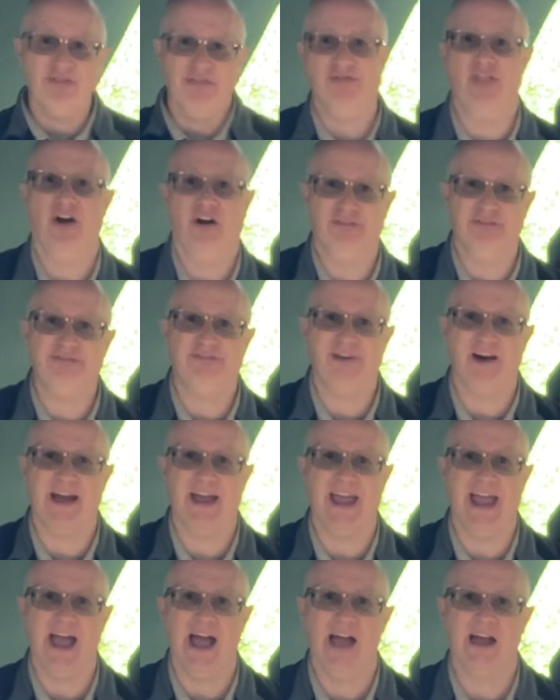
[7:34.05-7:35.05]
the
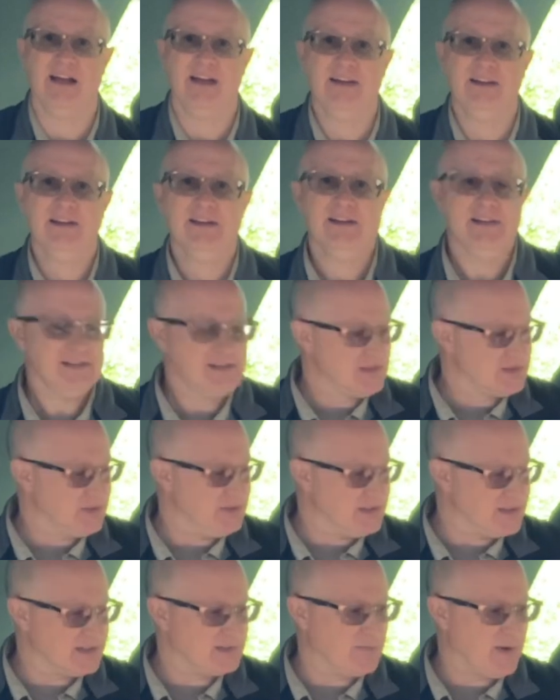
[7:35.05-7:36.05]
fire. So
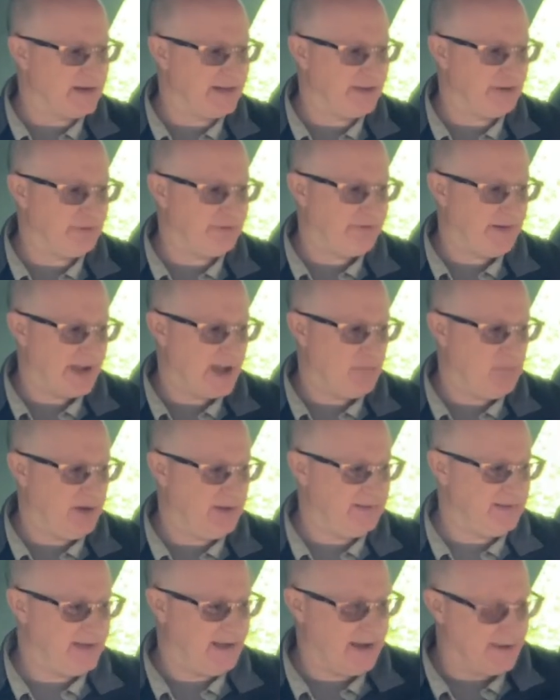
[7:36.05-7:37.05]
this is my little fire
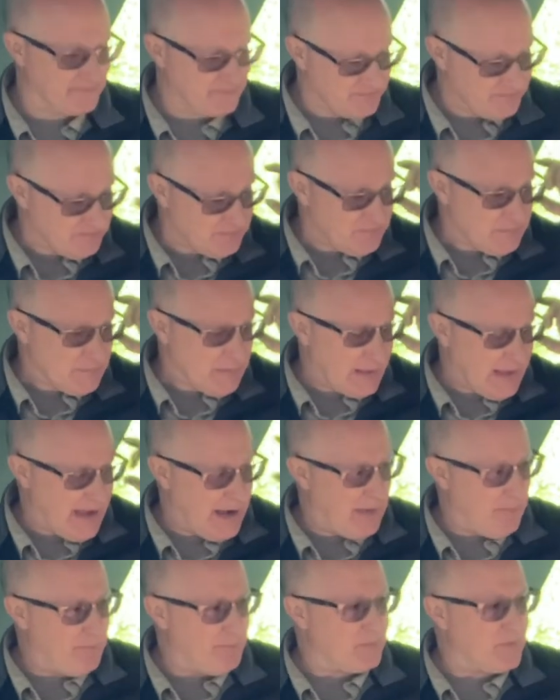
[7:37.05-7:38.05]
pit here.
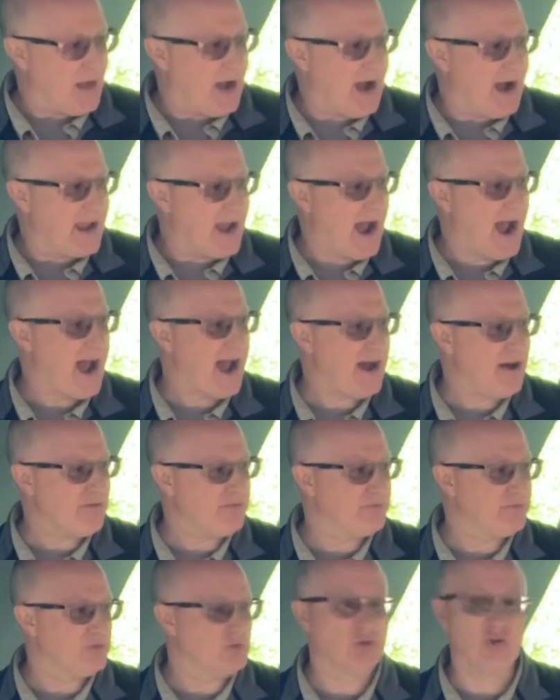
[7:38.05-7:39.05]
I
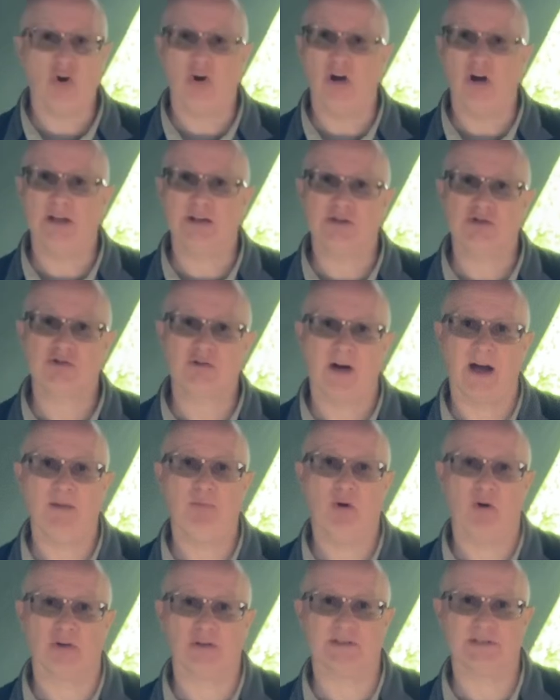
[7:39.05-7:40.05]
have got a
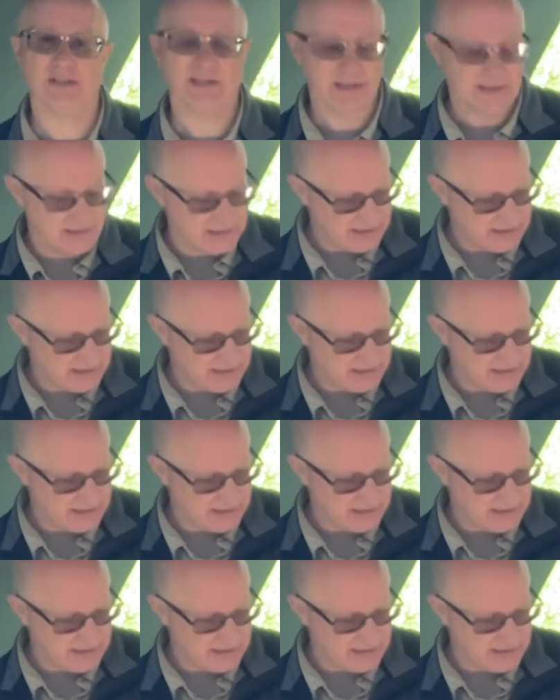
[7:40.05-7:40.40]
tripod, as you can